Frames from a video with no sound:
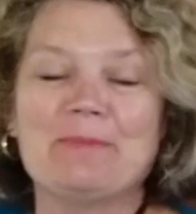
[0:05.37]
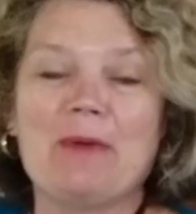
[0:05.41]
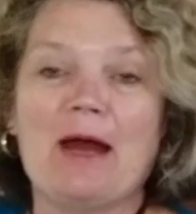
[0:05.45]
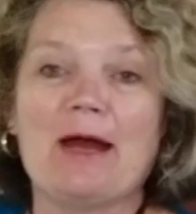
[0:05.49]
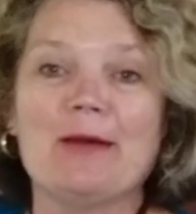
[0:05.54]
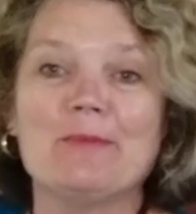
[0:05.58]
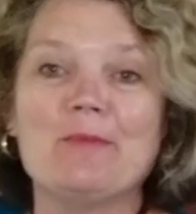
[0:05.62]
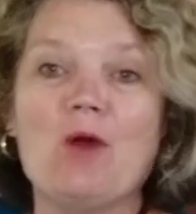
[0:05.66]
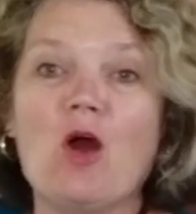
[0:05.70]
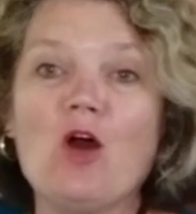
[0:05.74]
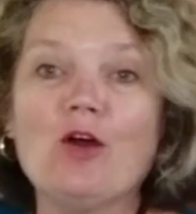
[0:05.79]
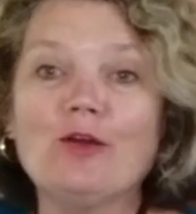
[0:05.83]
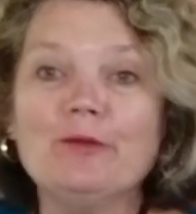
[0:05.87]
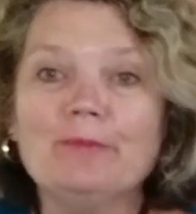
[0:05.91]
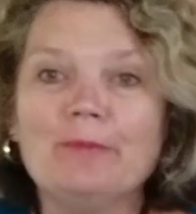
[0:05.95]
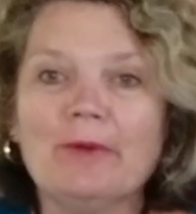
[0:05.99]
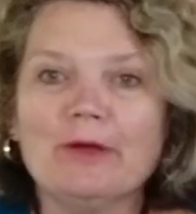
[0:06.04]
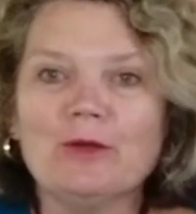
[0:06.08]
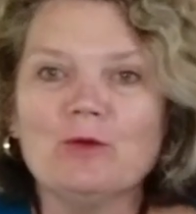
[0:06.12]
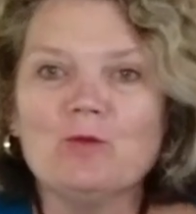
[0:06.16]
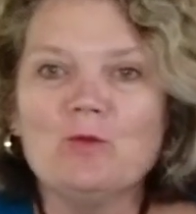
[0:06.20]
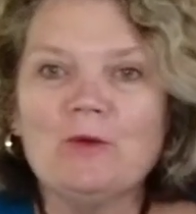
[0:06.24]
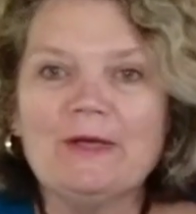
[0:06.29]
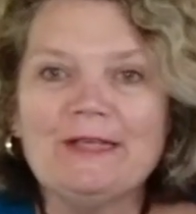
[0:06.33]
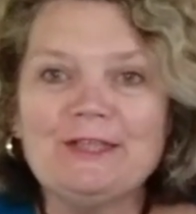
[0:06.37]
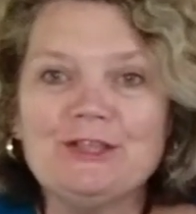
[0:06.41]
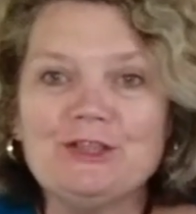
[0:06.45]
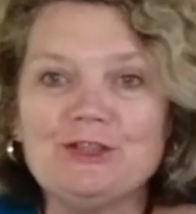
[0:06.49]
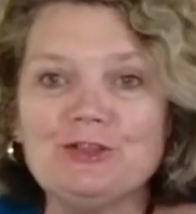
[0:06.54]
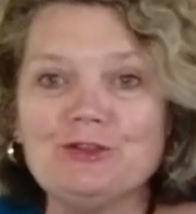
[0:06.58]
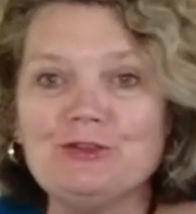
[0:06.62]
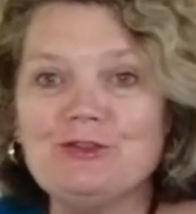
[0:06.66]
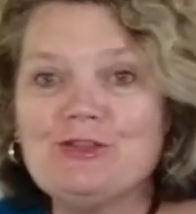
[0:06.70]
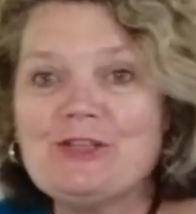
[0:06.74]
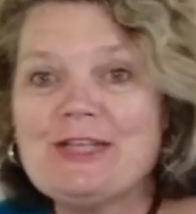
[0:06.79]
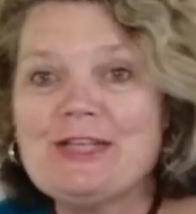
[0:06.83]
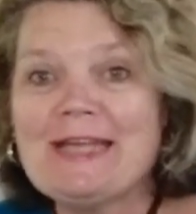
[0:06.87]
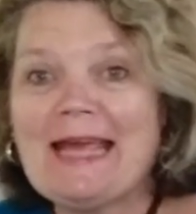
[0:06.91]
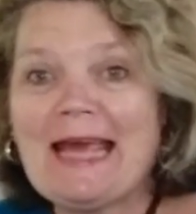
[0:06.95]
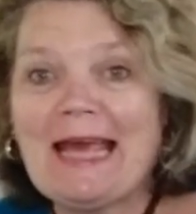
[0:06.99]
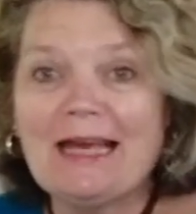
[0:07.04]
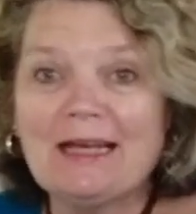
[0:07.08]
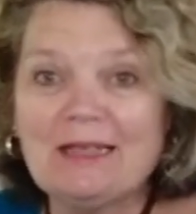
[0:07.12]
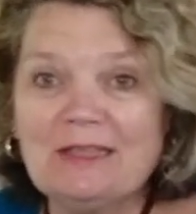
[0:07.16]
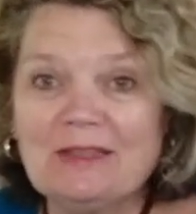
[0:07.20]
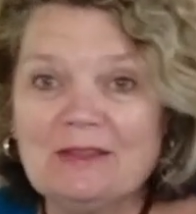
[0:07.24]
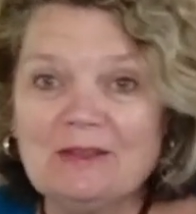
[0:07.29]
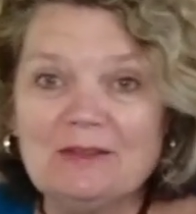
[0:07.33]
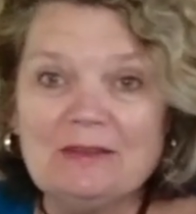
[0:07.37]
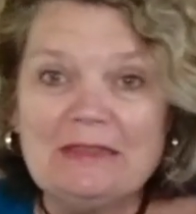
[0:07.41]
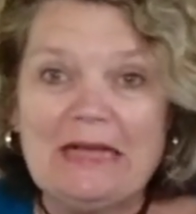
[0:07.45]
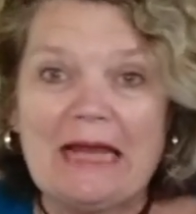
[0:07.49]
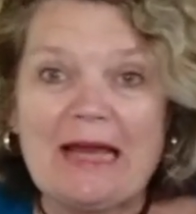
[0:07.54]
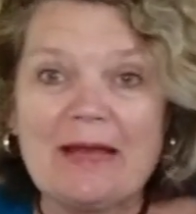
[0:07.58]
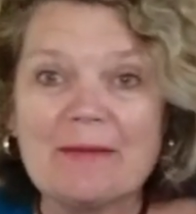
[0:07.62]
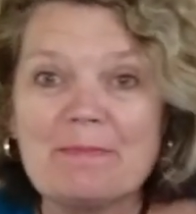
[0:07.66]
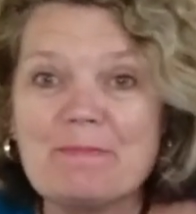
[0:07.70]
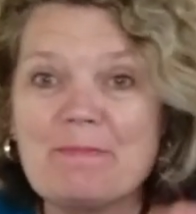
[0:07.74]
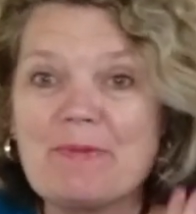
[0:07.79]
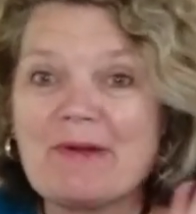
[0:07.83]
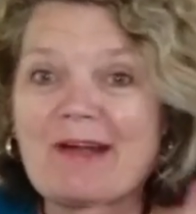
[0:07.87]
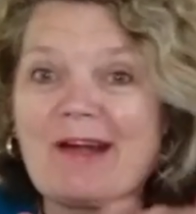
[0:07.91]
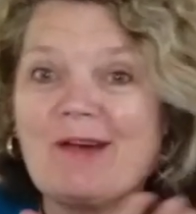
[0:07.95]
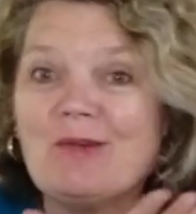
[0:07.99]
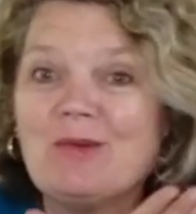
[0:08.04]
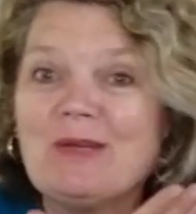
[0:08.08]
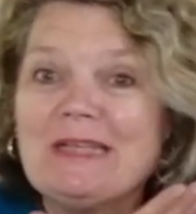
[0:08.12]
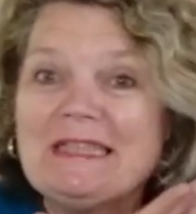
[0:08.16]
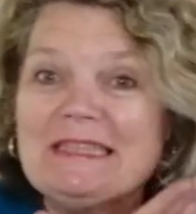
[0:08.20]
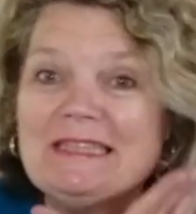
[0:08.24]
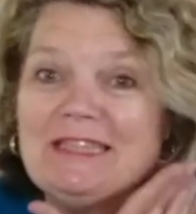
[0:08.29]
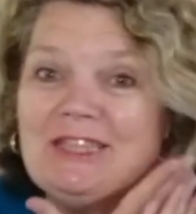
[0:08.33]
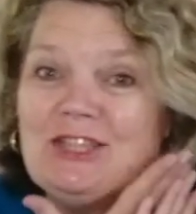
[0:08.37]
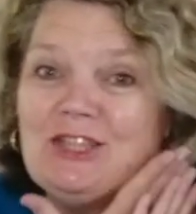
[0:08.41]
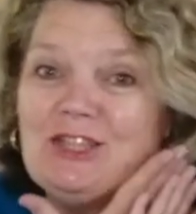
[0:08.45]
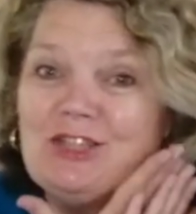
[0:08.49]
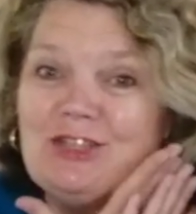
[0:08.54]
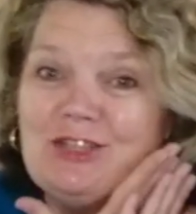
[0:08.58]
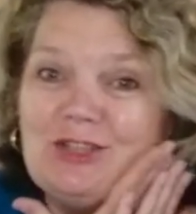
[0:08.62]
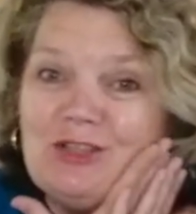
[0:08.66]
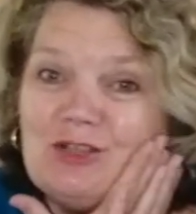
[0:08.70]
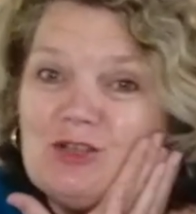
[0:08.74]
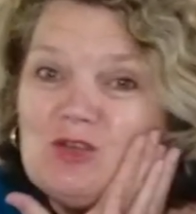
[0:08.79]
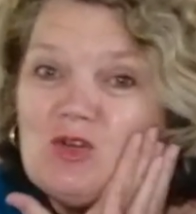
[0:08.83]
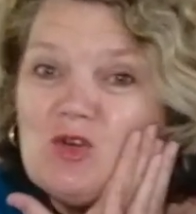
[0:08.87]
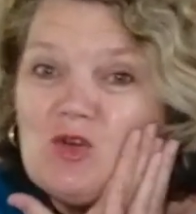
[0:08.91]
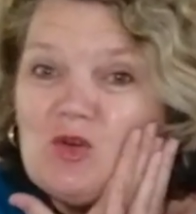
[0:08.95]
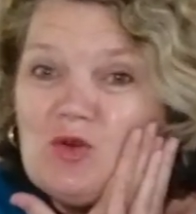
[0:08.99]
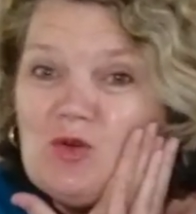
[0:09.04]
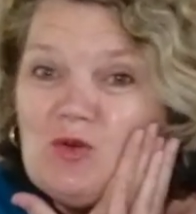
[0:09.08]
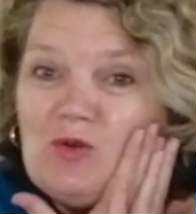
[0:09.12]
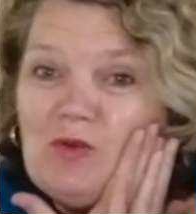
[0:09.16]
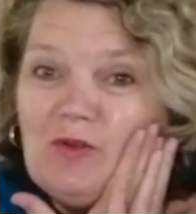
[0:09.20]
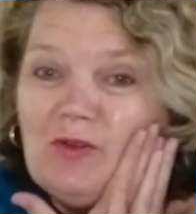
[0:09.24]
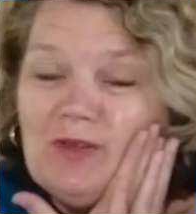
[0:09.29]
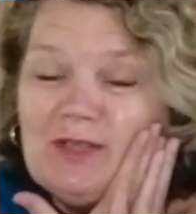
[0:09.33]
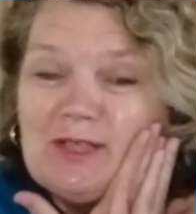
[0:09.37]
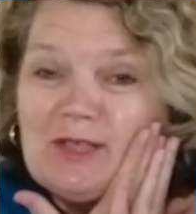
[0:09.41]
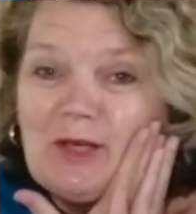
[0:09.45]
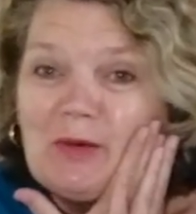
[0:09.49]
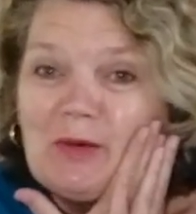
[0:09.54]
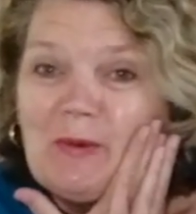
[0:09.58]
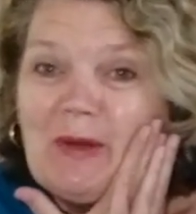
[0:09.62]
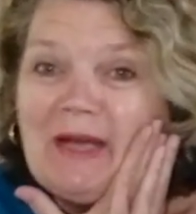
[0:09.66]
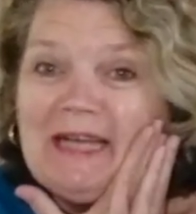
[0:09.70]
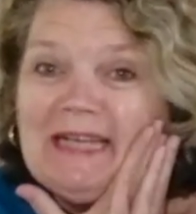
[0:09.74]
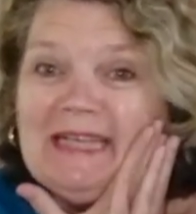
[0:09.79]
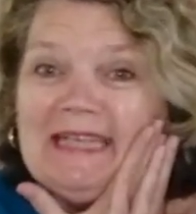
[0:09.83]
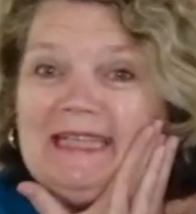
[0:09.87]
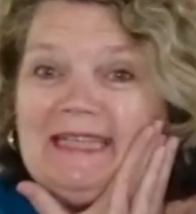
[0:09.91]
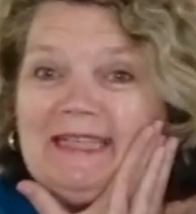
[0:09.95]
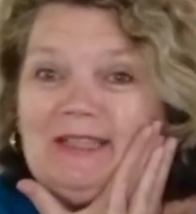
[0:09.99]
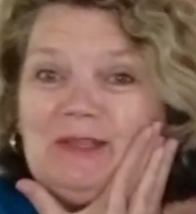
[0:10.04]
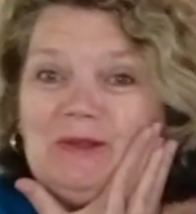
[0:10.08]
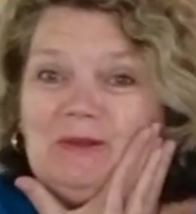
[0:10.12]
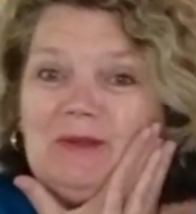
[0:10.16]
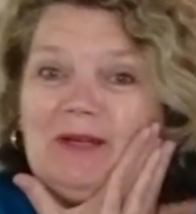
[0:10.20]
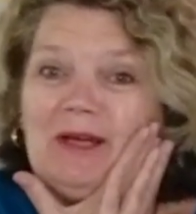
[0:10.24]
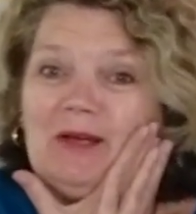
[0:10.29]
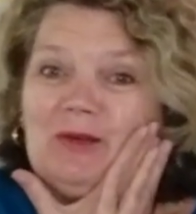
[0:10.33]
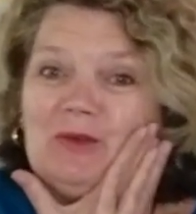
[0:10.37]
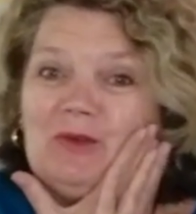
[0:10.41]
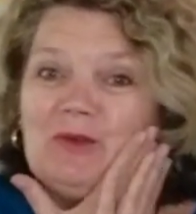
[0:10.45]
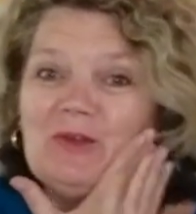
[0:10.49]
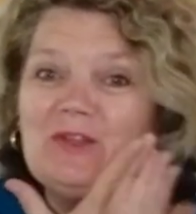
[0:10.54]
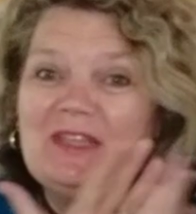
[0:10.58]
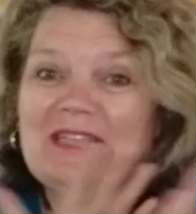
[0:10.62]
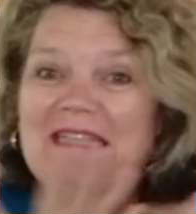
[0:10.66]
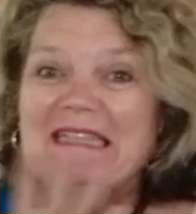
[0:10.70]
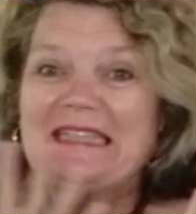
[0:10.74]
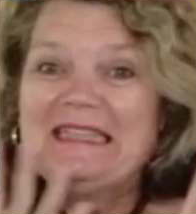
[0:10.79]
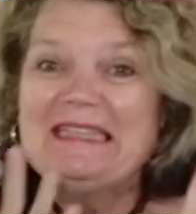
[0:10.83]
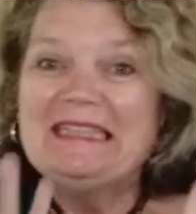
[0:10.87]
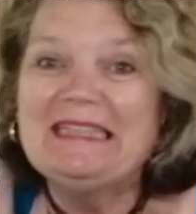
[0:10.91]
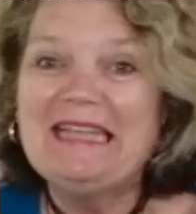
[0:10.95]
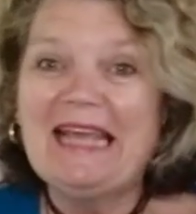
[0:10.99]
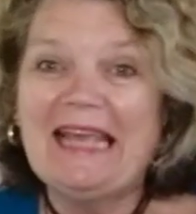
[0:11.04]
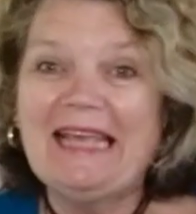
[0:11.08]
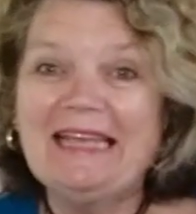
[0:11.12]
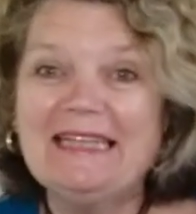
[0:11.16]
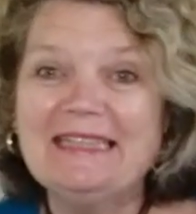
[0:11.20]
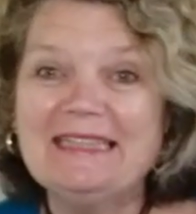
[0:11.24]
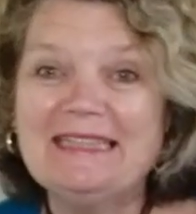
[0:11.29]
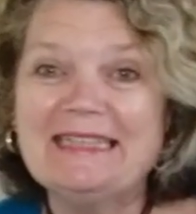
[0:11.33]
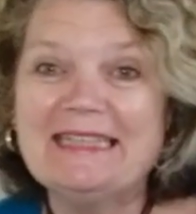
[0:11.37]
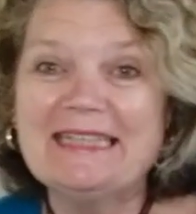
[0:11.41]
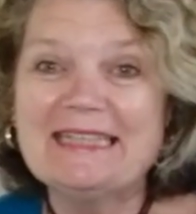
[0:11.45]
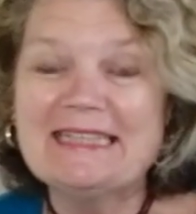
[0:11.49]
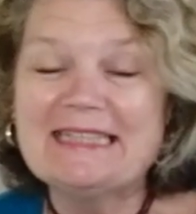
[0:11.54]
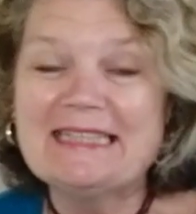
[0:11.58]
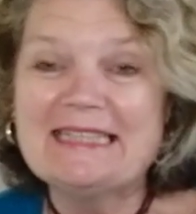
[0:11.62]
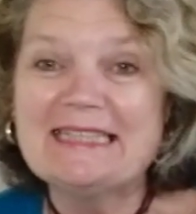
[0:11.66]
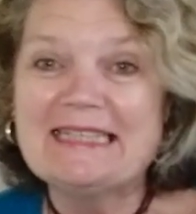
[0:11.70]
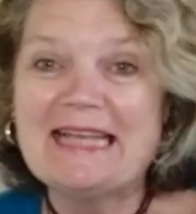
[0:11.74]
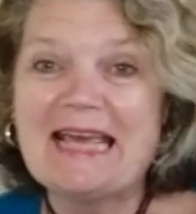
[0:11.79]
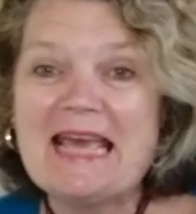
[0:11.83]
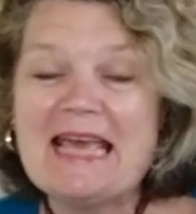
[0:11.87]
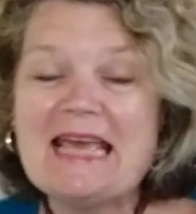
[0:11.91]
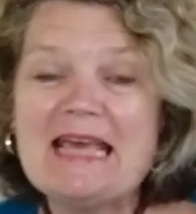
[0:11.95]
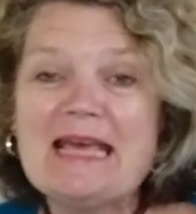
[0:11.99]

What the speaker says: I'm on my way to town. I broke a tooth, so I need to go to the dentist.